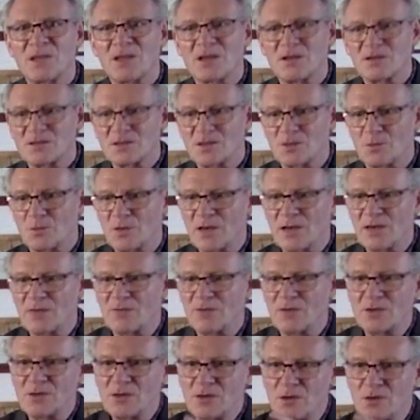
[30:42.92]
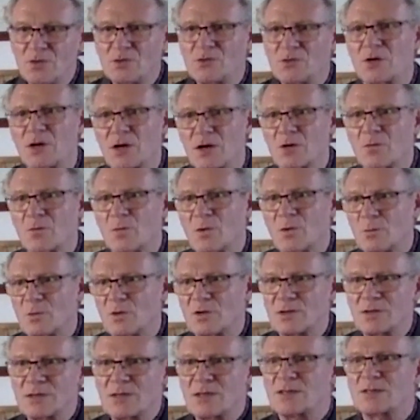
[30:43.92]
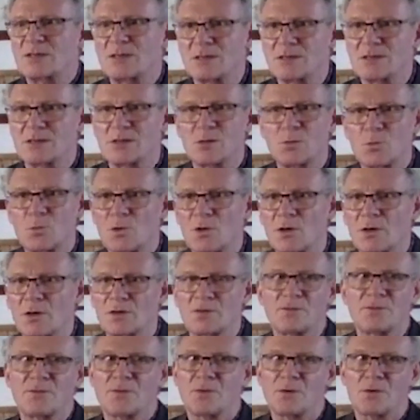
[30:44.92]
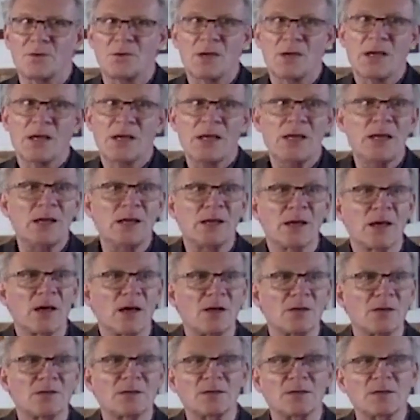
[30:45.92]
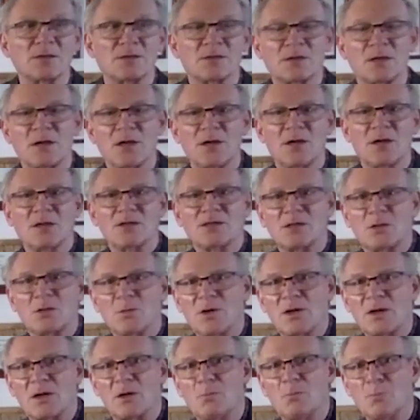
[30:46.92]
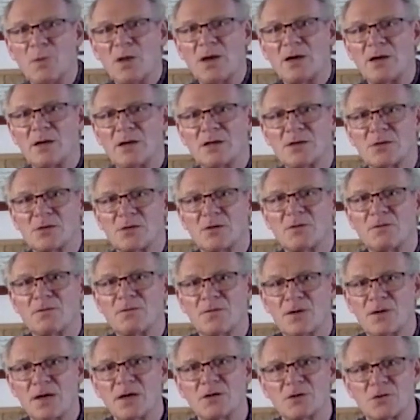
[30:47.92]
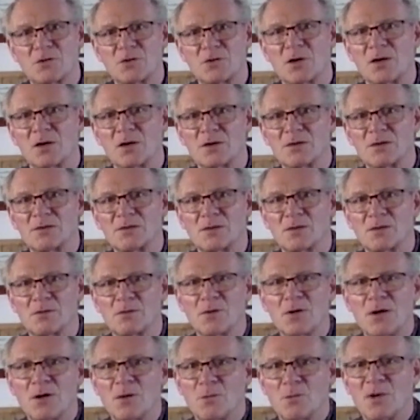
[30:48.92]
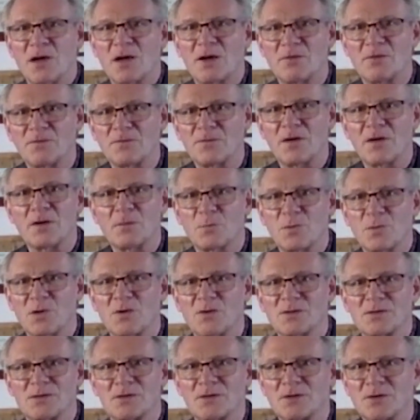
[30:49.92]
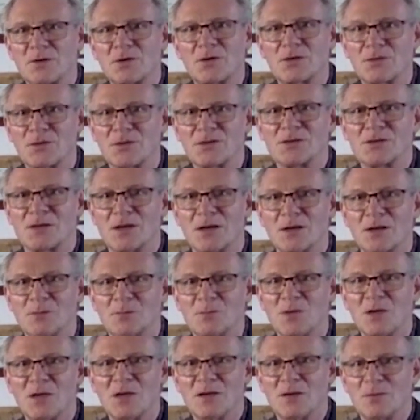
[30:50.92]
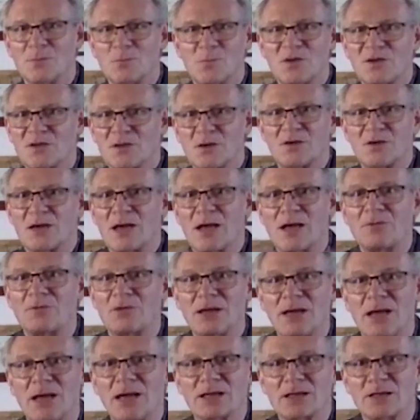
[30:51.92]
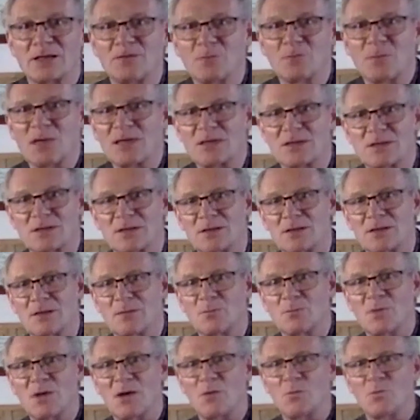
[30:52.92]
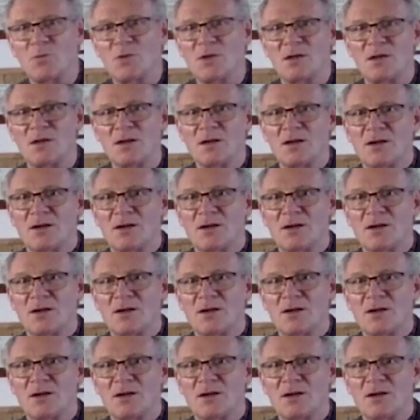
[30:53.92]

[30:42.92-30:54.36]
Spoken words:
so we have a new drug and we want to test, does it work for healing ulcers? So we compare it to a fake drug. So we have fake pills that look the same, but don't have any active medicine in them. And we